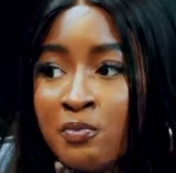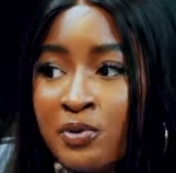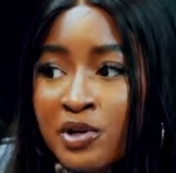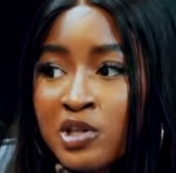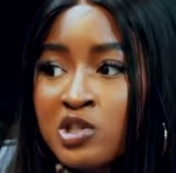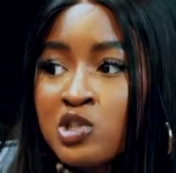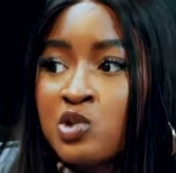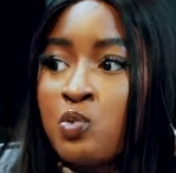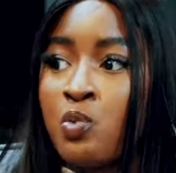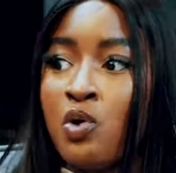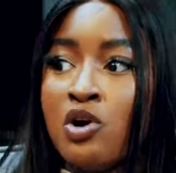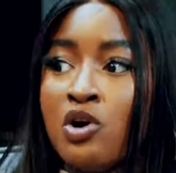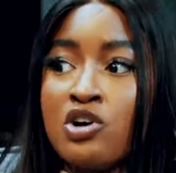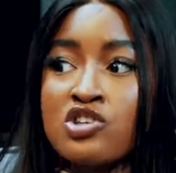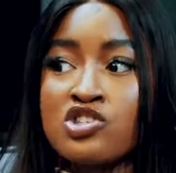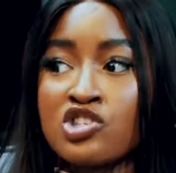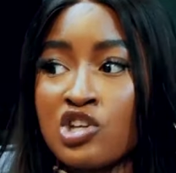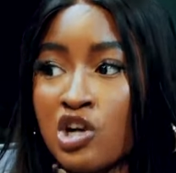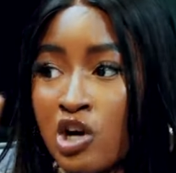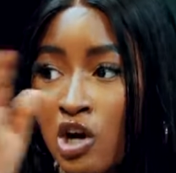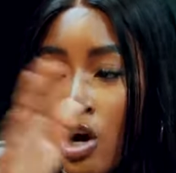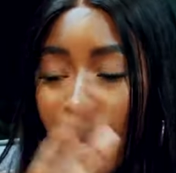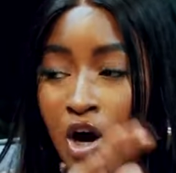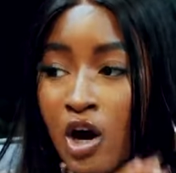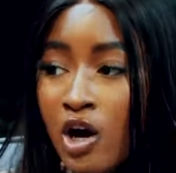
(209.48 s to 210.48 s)
beach was
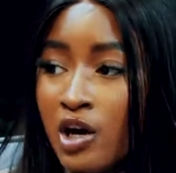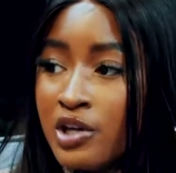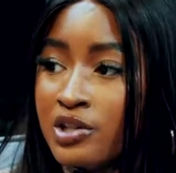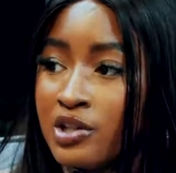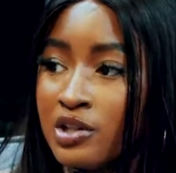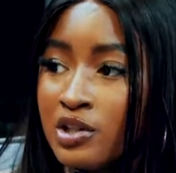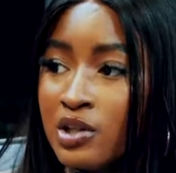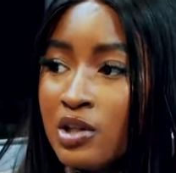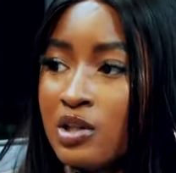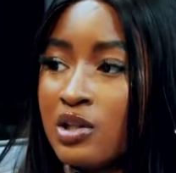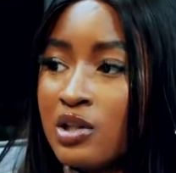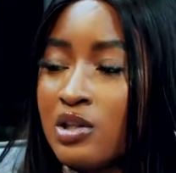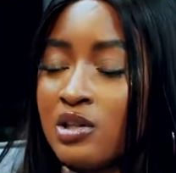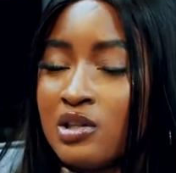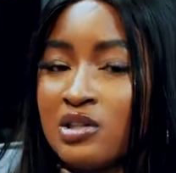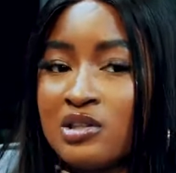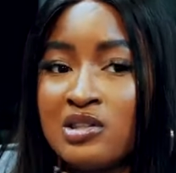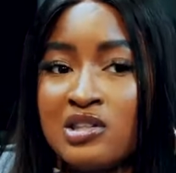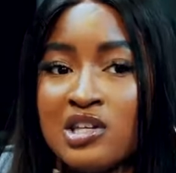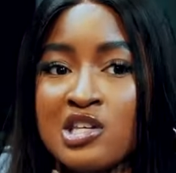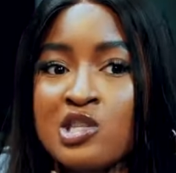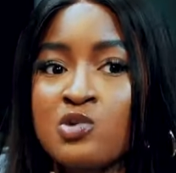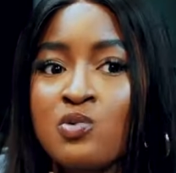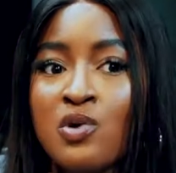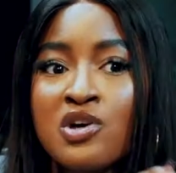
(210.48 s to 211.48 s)
gone
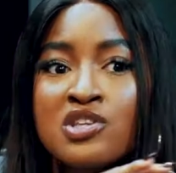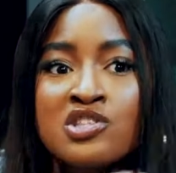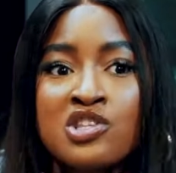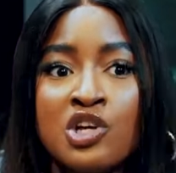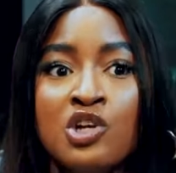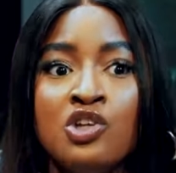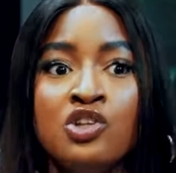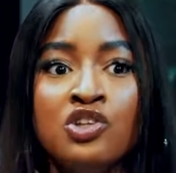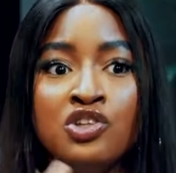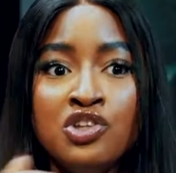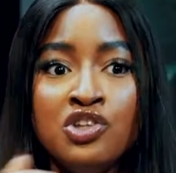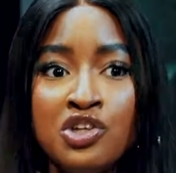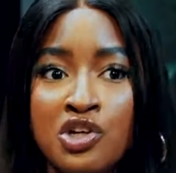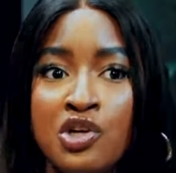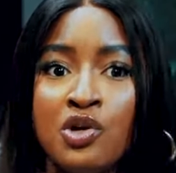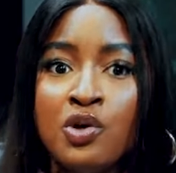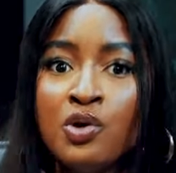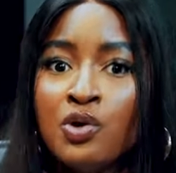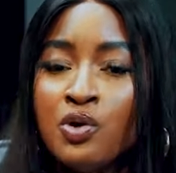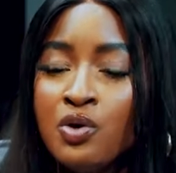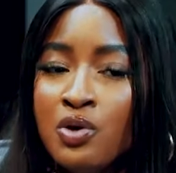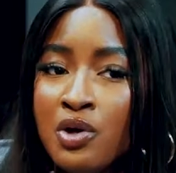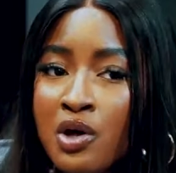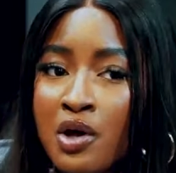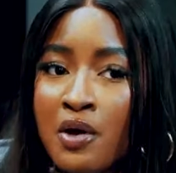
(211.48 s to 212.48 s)
this was the
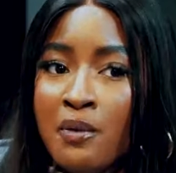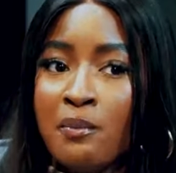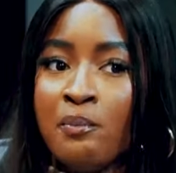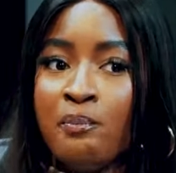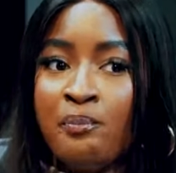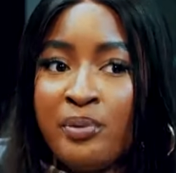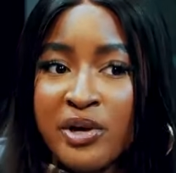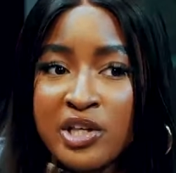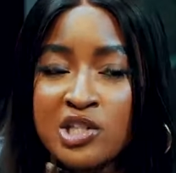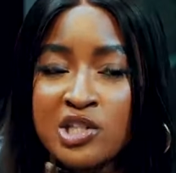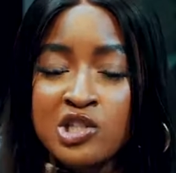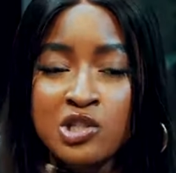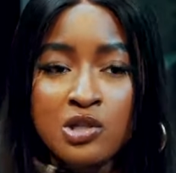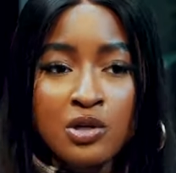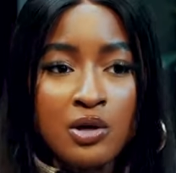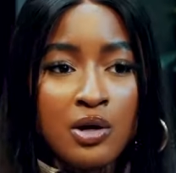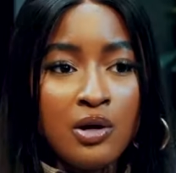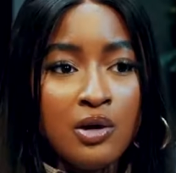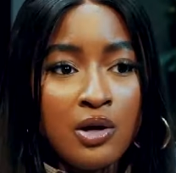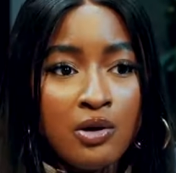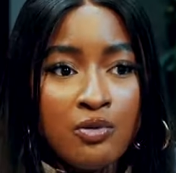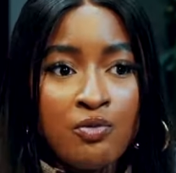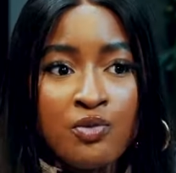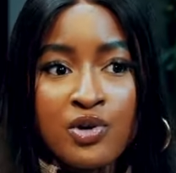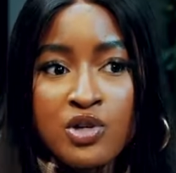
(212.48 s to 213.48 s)
new beach
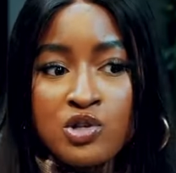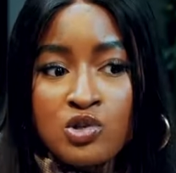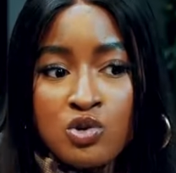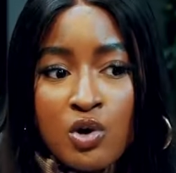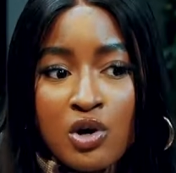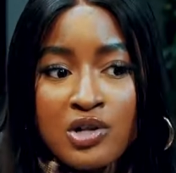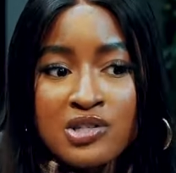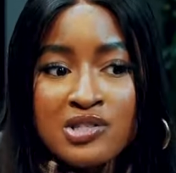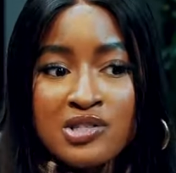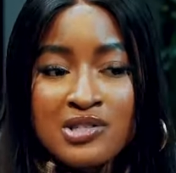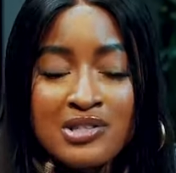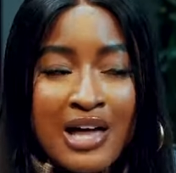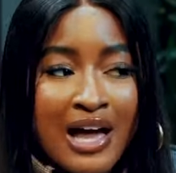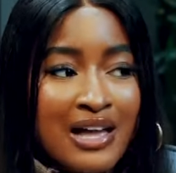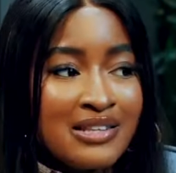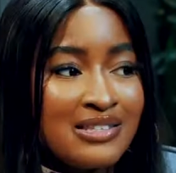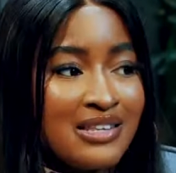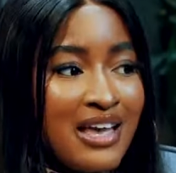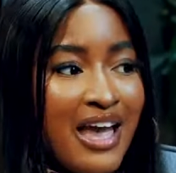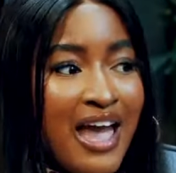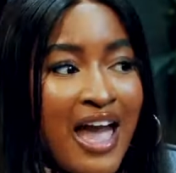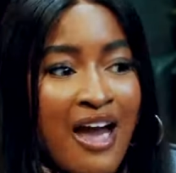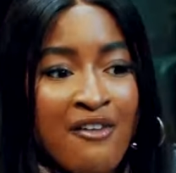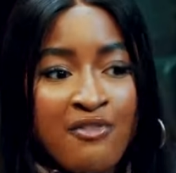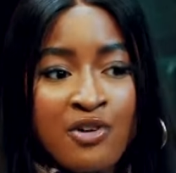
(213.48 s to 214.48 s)
Resorts that
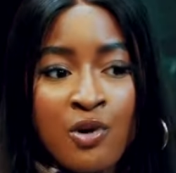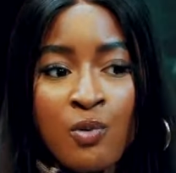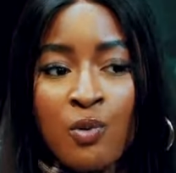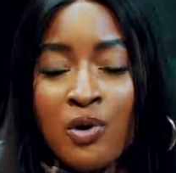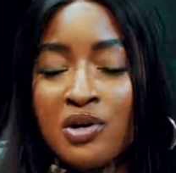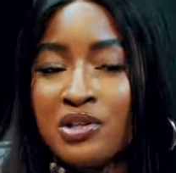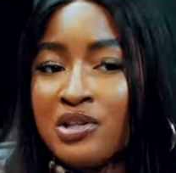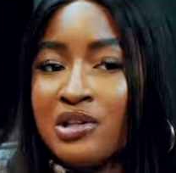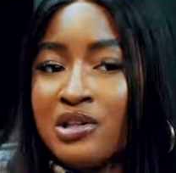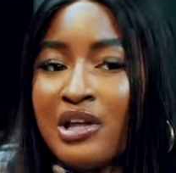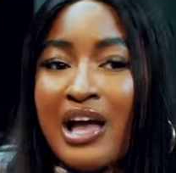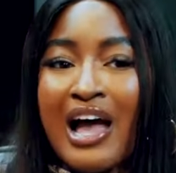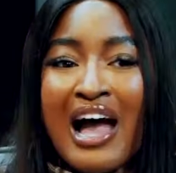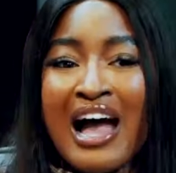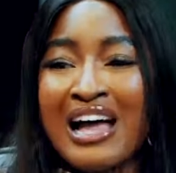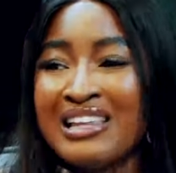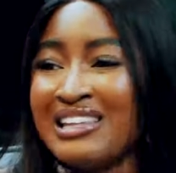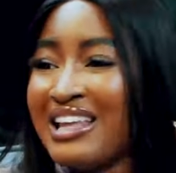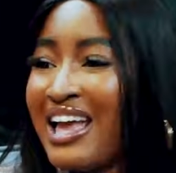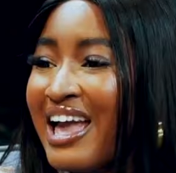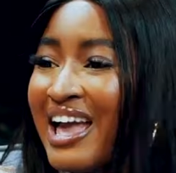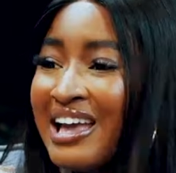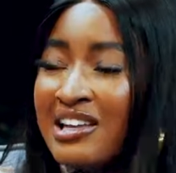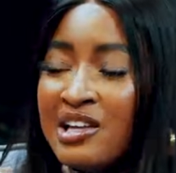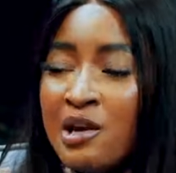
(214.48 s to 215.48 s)
everyone and
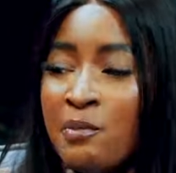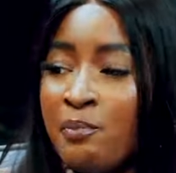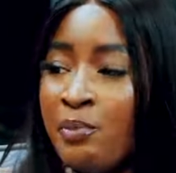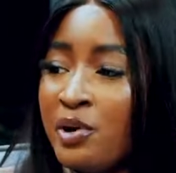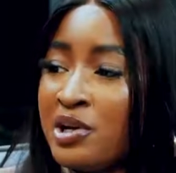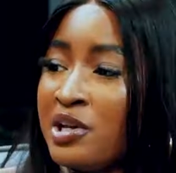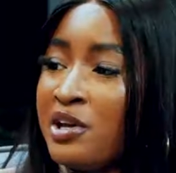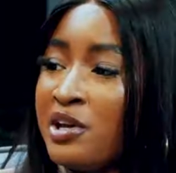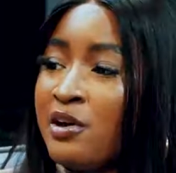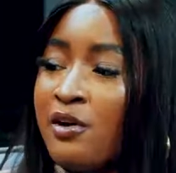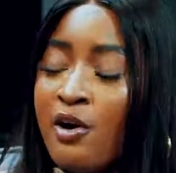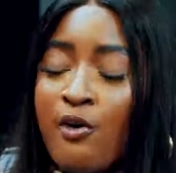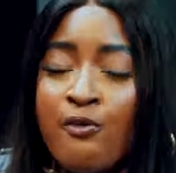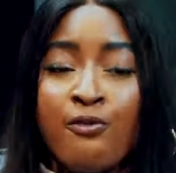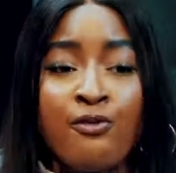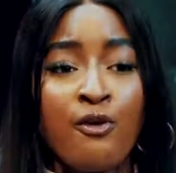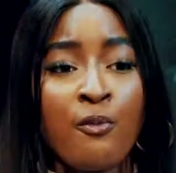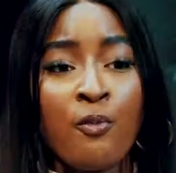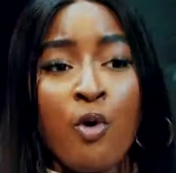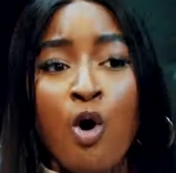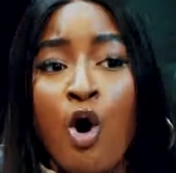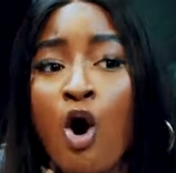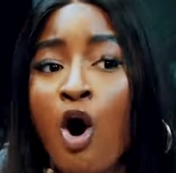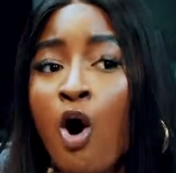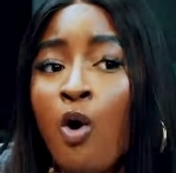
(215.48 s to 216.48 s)
anybody
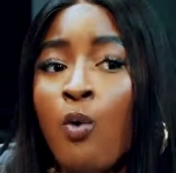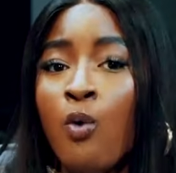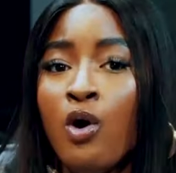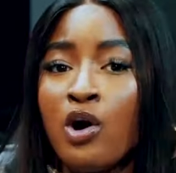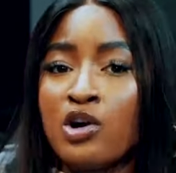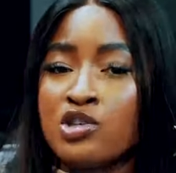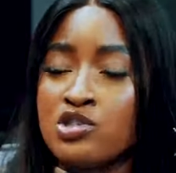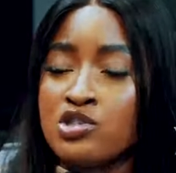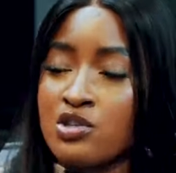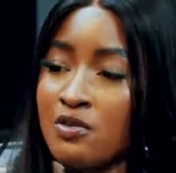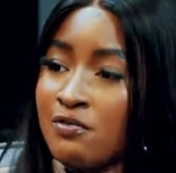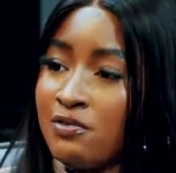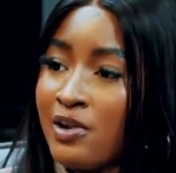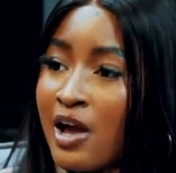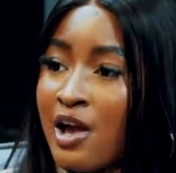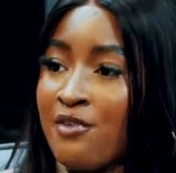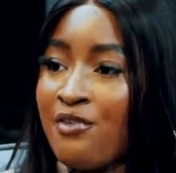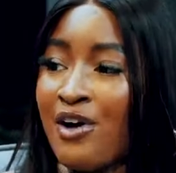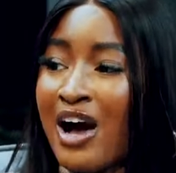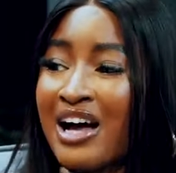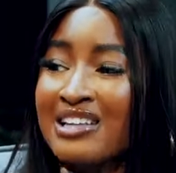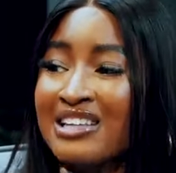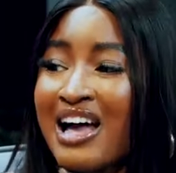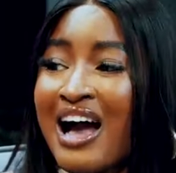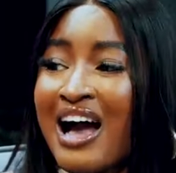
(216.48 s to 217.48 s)
from all walks of life had